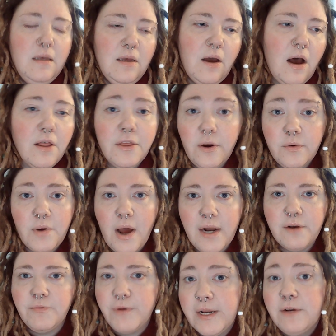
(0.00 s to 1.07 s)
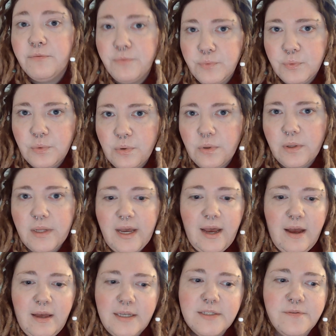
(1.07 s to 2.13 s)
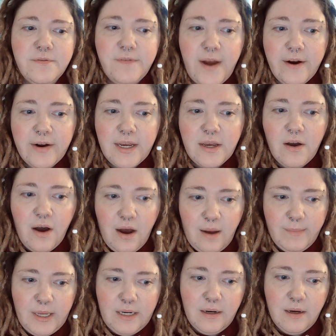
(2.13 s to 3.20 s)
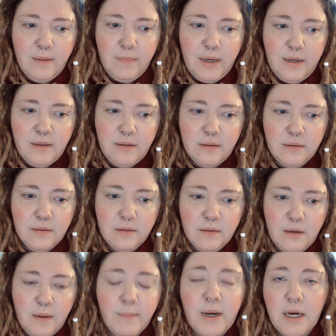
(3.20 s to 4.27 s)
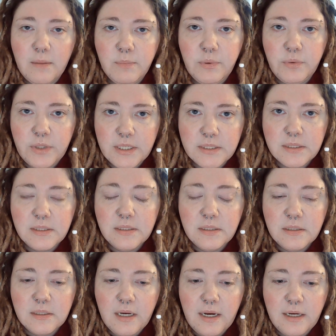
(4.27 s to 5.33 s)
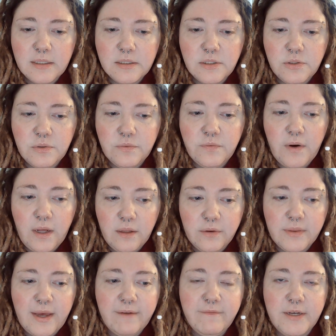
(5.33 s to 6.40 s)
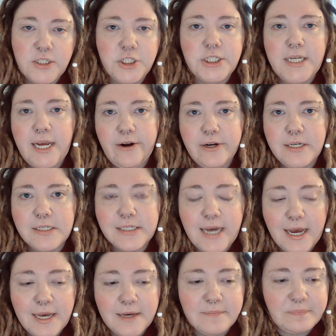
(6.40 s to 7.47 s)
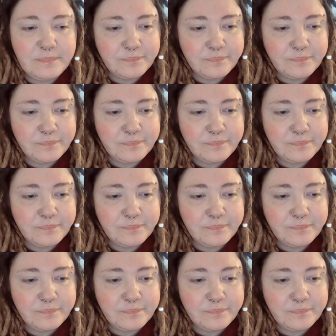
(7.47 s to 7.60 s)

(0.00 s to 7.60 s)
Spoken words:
although not a written rule, it's very common among Buddhists to follow that vegetarian diet.